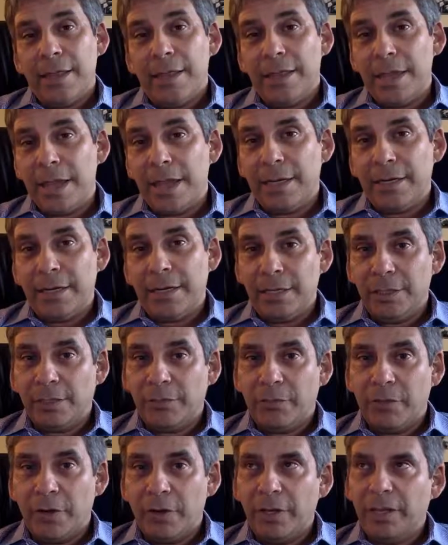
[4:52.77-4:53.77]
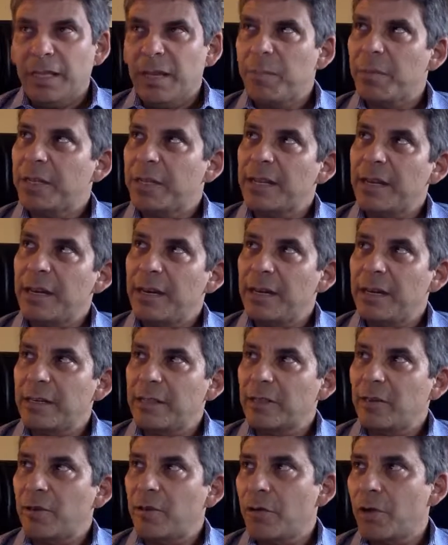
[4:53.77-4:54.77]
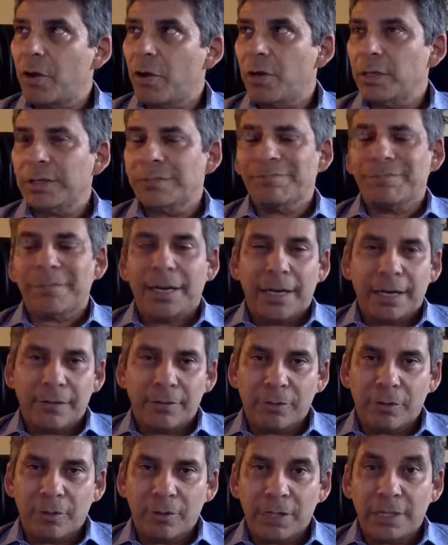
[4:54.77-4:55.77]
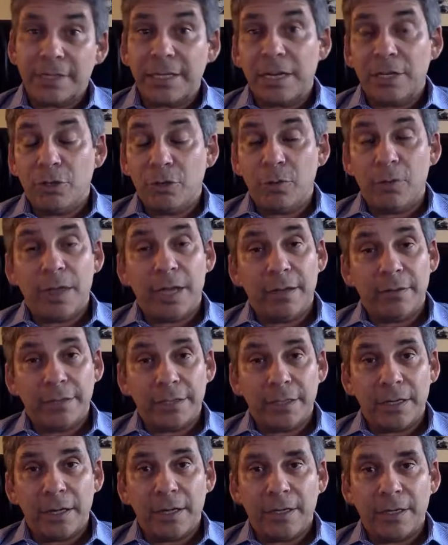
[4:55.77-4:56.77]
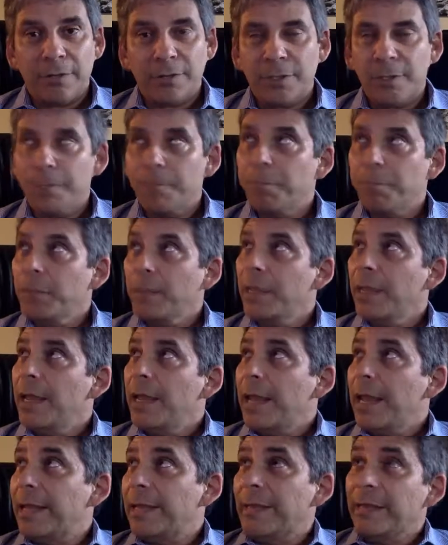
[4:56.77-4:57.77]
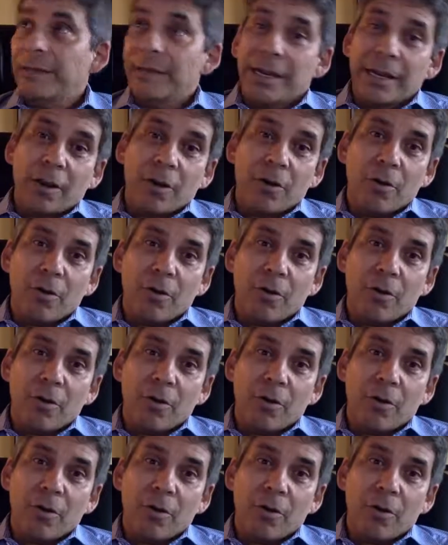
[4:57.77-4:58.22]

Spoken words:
that it's very limited and it's going to cost, I don't know, let's say $2,000. And then they